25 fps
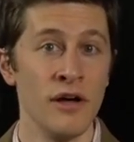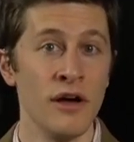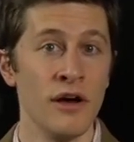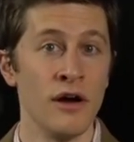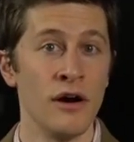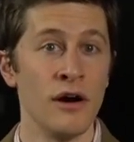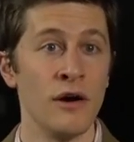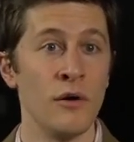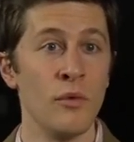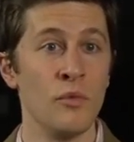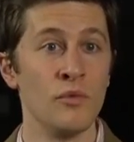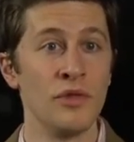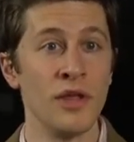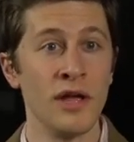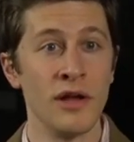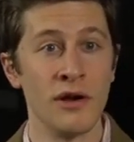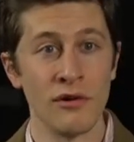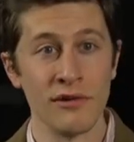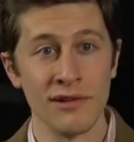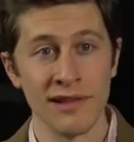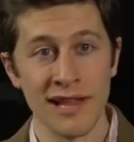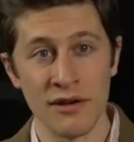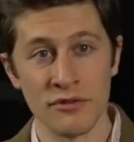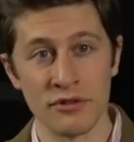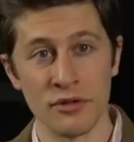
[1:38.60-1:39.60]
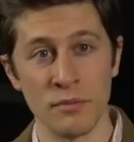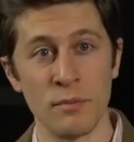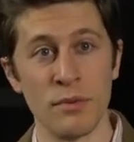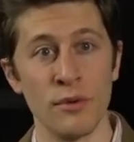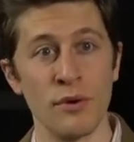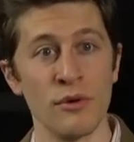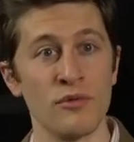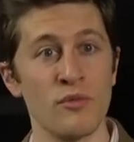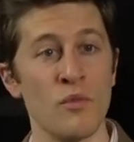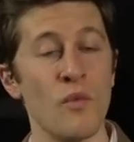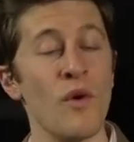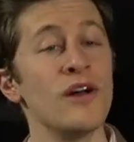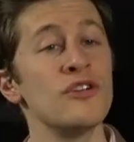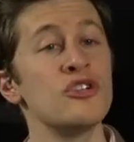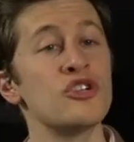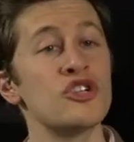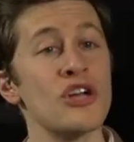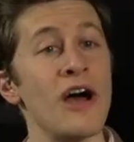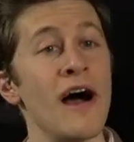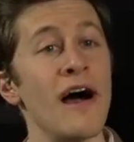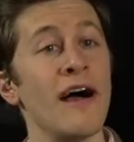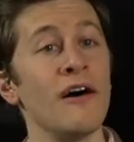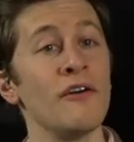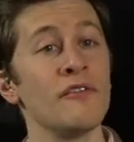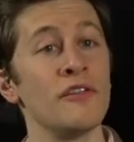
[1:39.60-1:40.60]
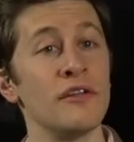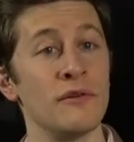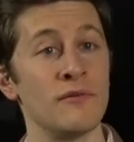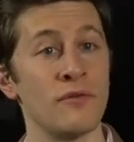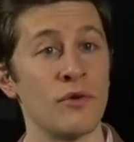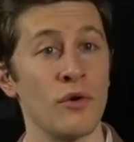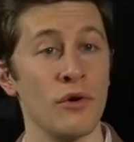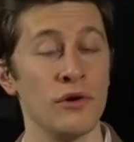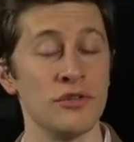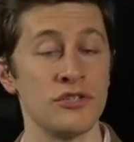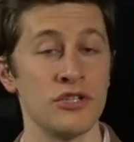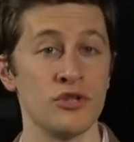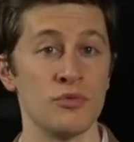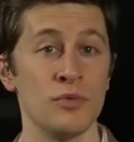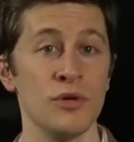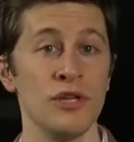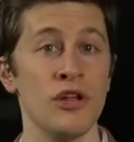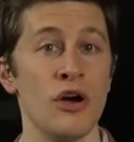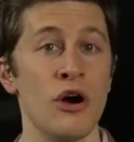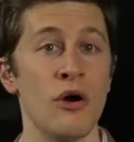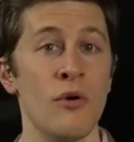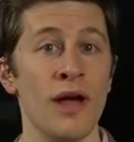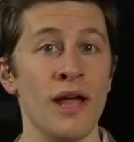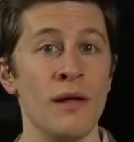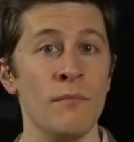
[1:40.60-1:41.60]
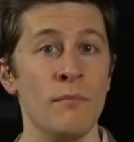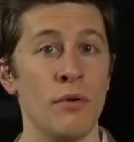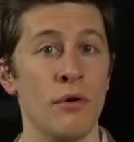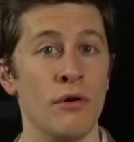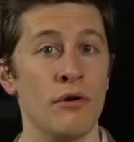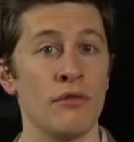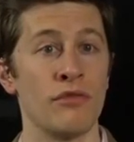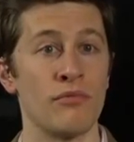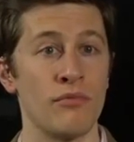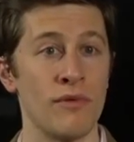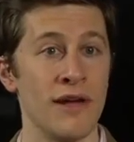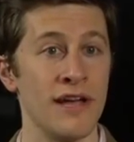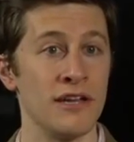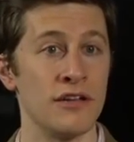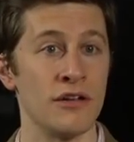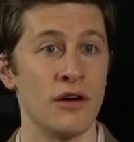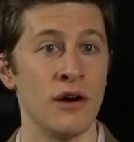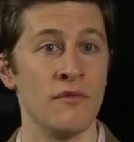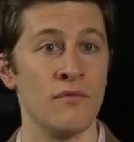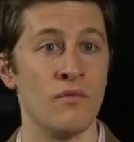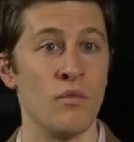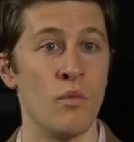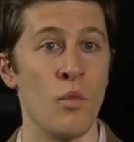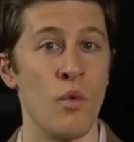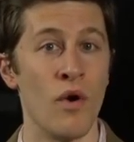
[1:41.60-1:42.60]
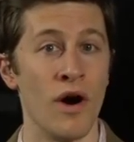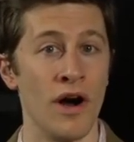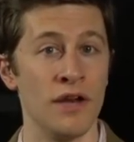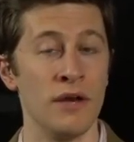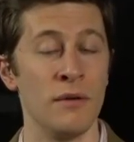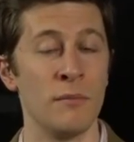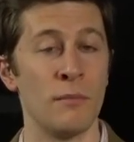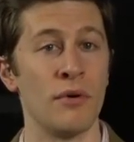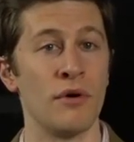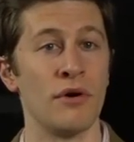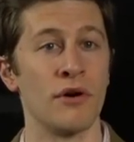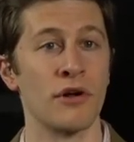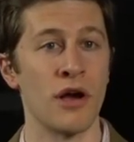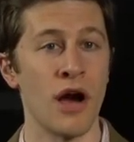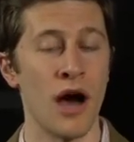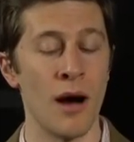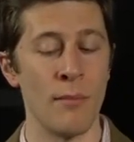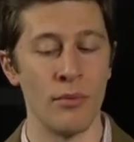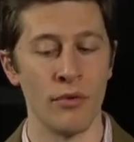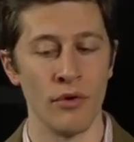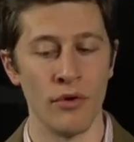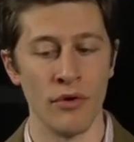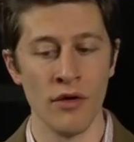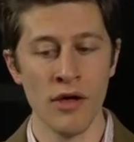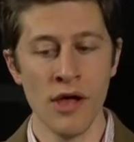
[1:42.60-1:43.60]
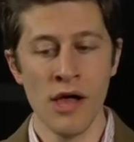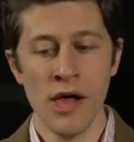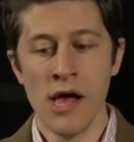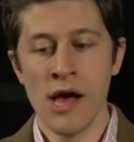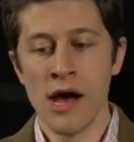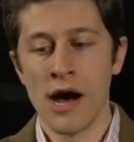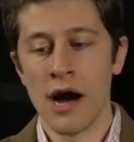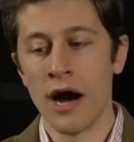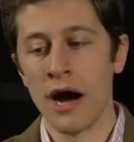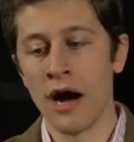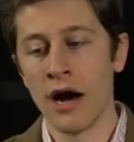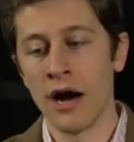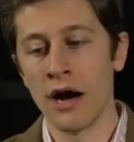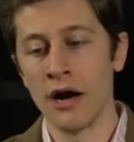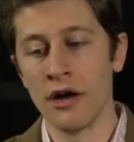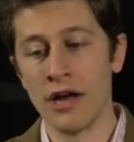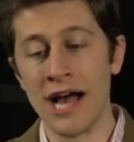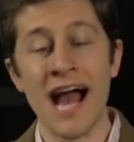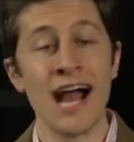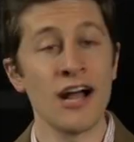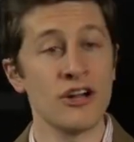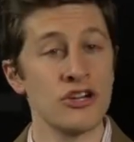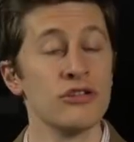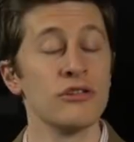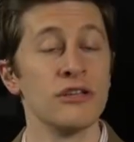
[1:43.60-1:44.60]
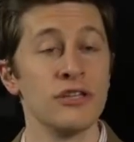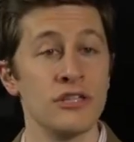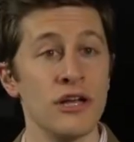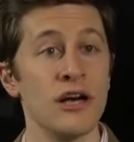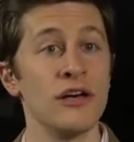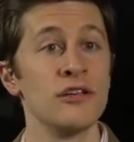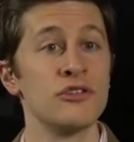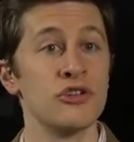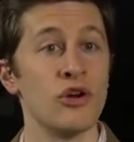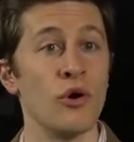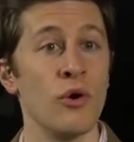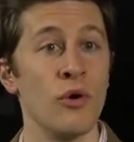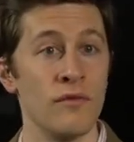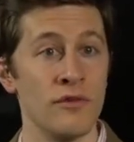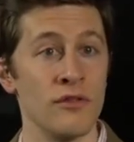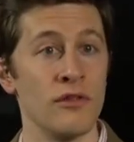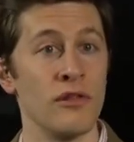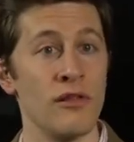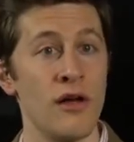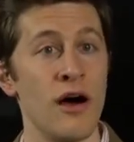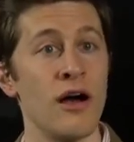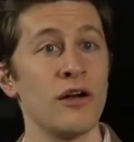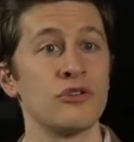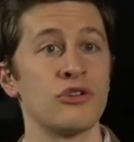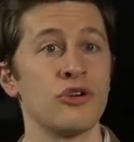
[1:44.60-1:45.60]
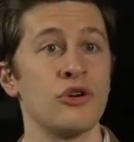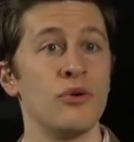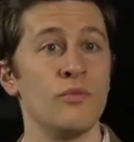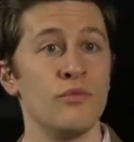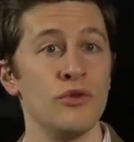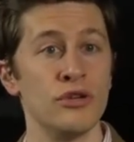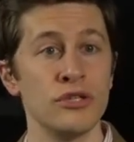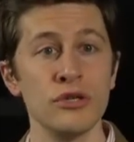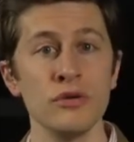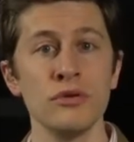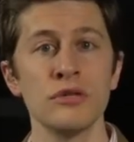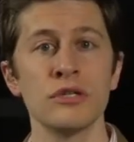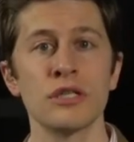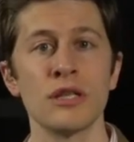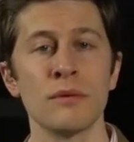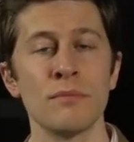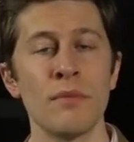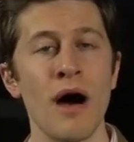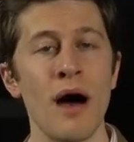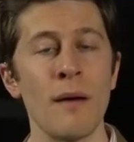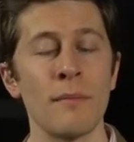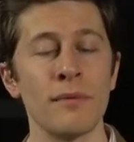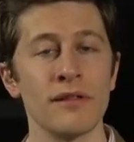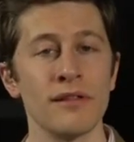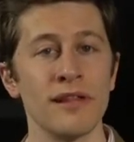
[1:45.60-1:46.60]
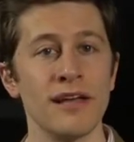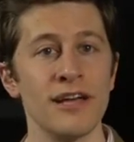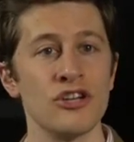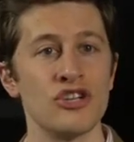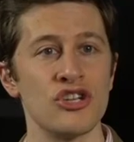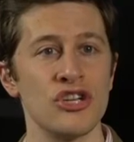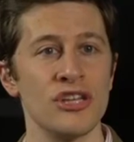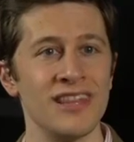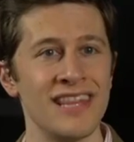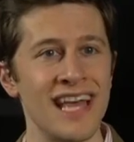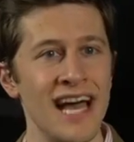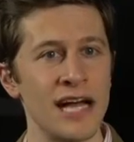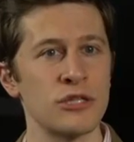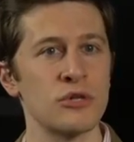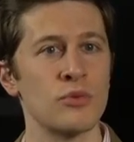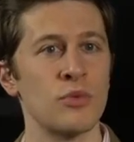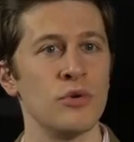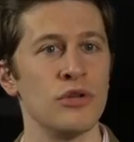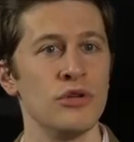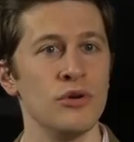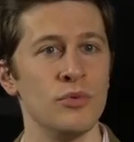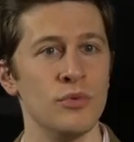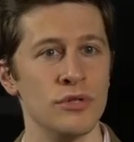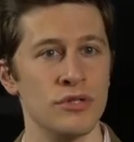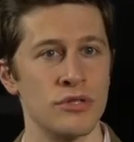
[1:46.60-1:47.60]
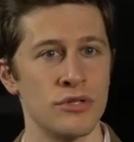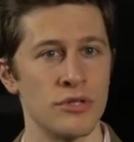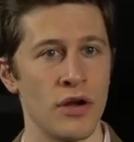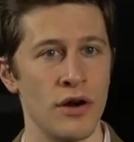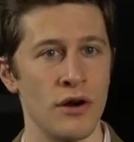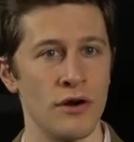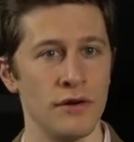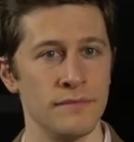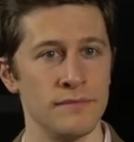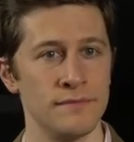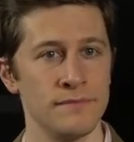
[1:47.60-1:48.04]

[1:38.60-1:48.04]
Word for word: are allowed to birth one child, and of course, as we know, a birth rate of one per couple actually does, over the long term, reduce the population. That's where you would start.